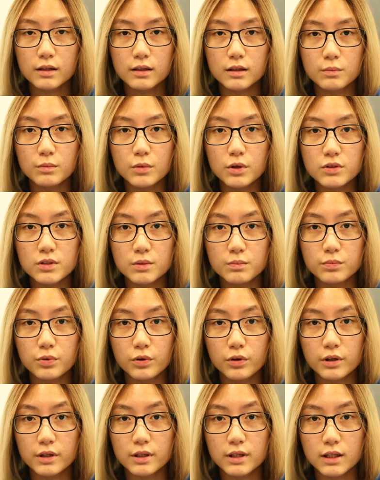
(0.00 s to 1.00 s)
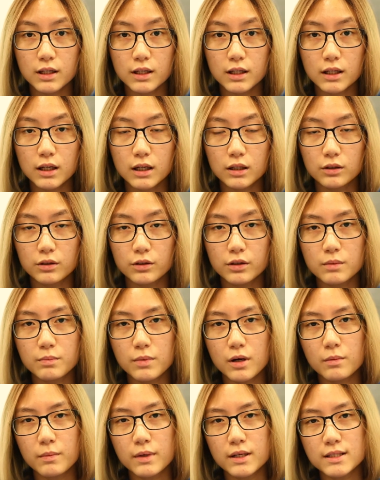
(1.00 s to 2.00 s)
The most important thing I learned
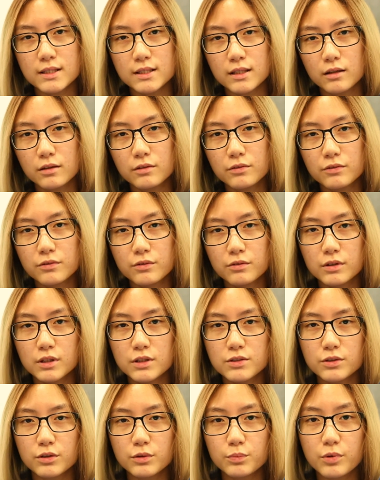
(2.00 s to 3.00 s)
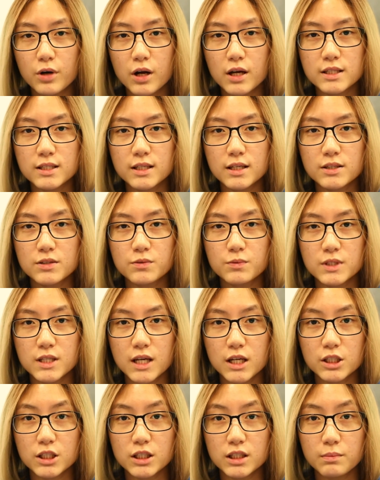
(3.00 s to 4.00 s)
about myself through this whole process was
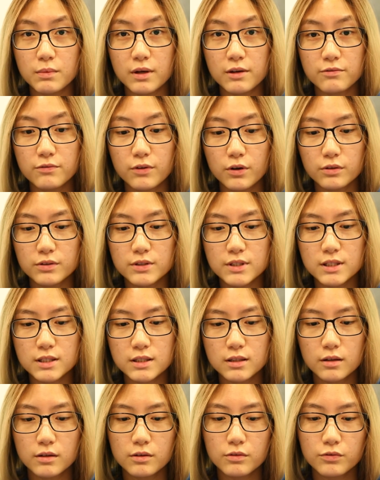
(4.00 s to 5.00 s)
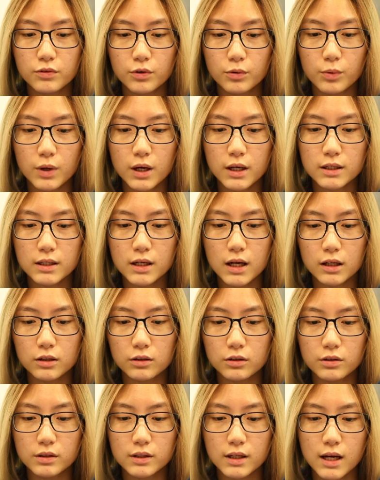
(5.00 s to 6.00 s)
actually my faults. For one, I
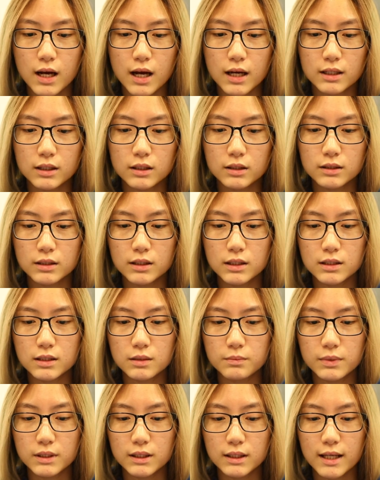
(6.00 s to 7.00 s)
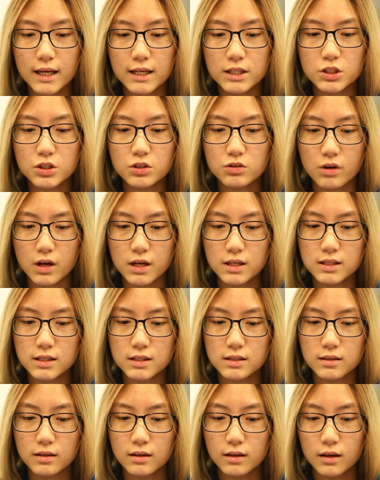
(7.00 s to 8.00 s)
learned that I need to be less
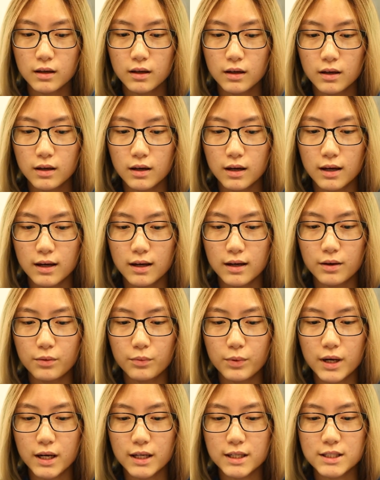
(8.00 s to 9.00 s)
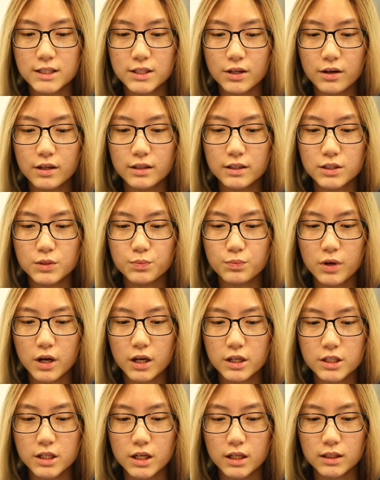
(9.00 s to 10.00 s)
stressed. When I started this
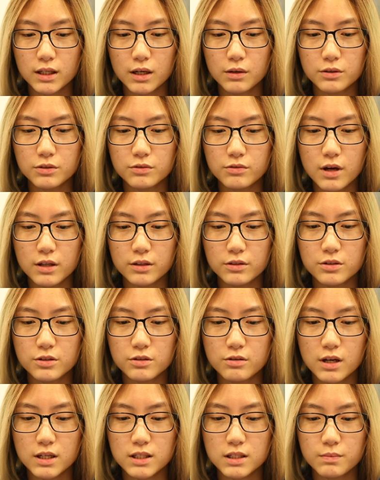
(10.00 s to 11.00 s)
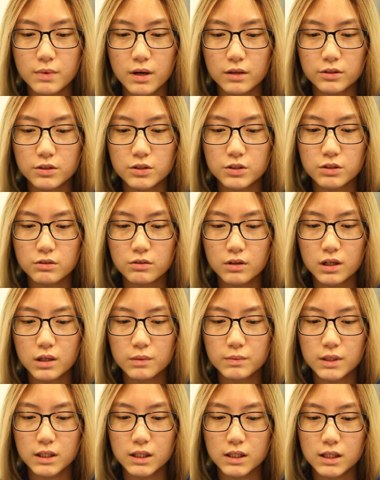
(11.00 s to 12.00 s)
project, I was rather stressed about the
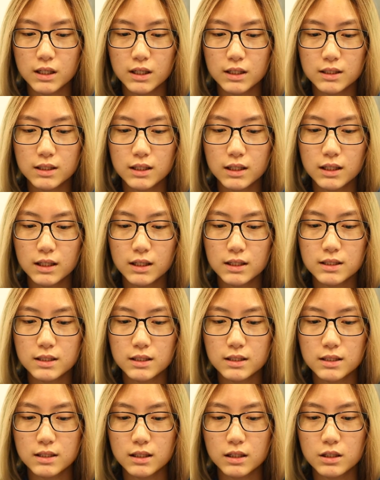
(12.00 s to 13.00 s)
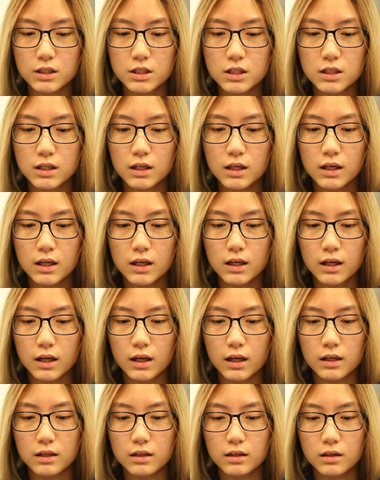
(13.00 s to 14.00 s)
script and the tight deadlines and such.
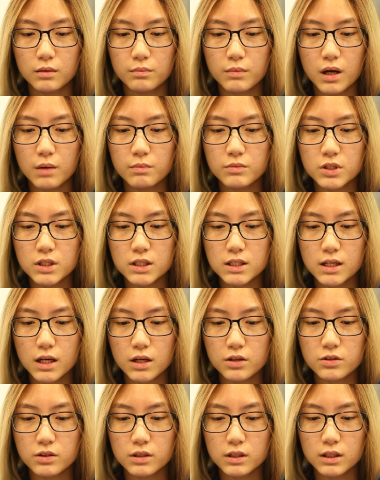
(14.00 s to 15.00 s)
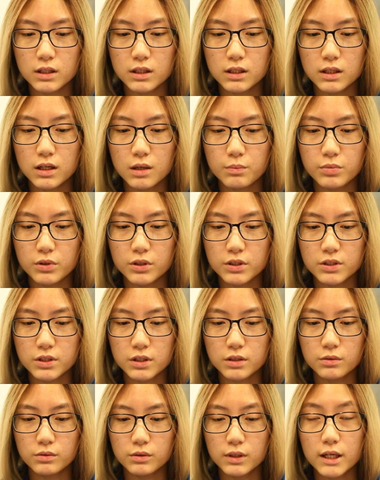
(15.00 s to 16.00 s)
And I'm just naturally a
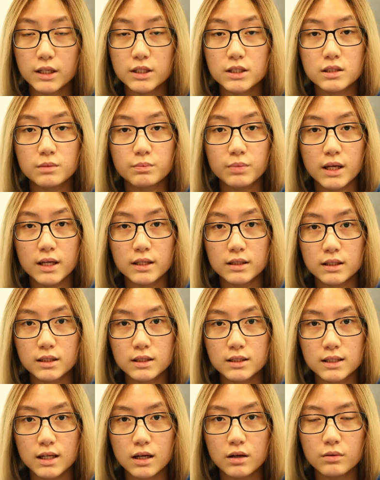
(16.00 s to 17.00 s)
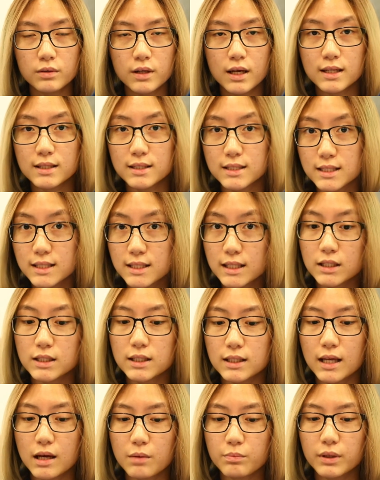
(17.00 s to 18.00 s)
person who likes to plan things out and stick
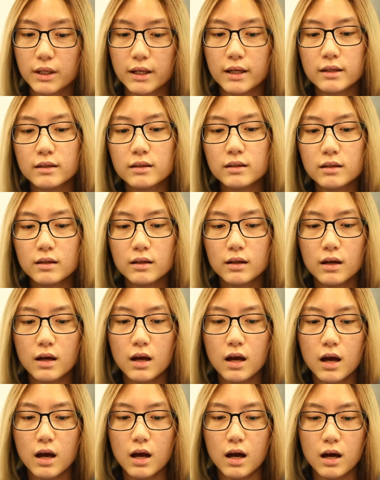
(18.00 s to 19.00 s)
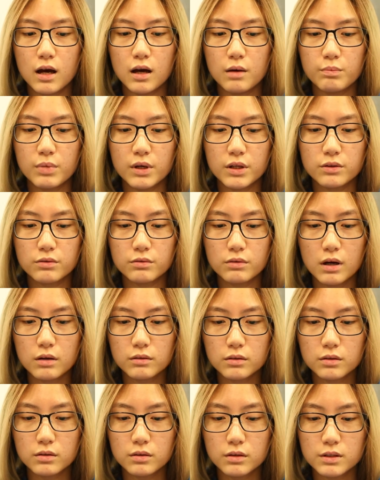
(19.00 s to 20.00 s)
to that plan. But
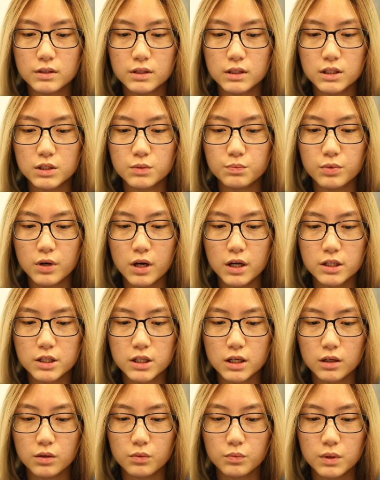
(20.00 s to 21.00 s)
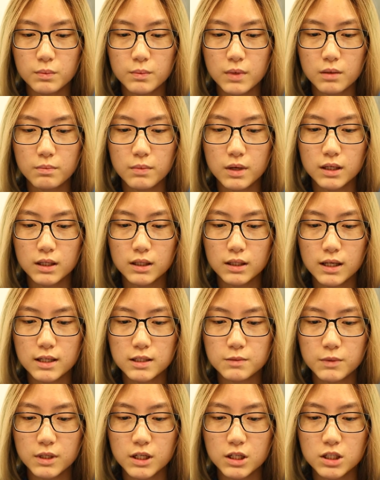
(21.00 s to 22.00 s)
throughout the course of this project, we made many
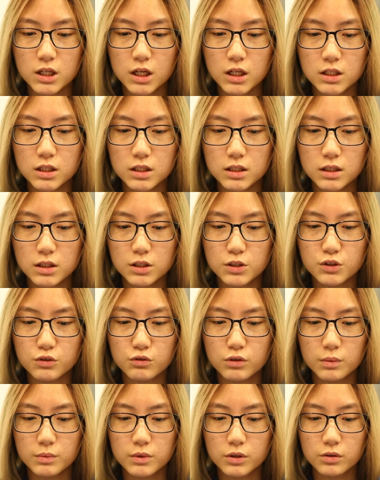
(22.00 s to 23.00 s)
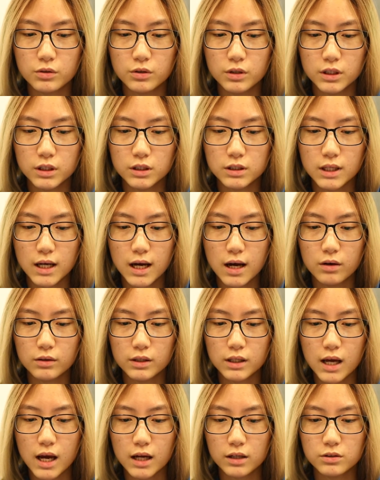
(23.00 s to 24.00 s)
last-minute changes to the script according to how
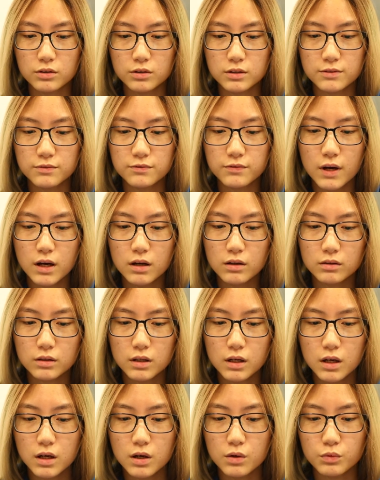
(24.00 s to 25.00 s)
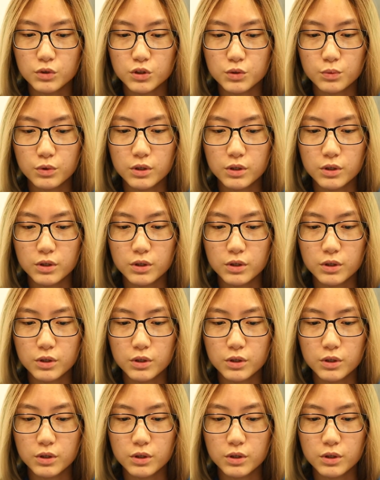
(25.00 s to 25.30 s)
the actors felt was